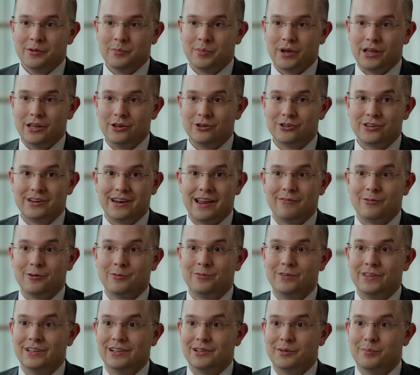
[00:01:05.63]
But you should never
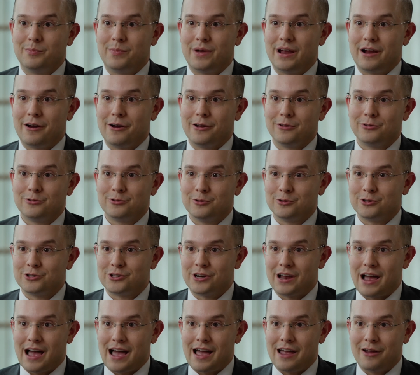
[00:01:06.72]
feel embarrassed or
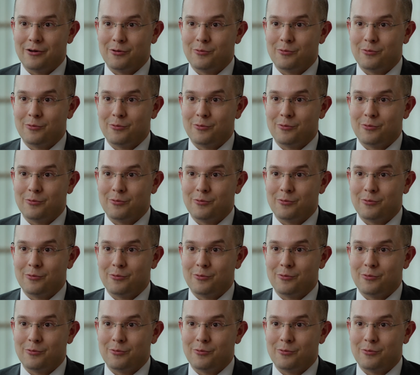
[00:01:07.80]
shy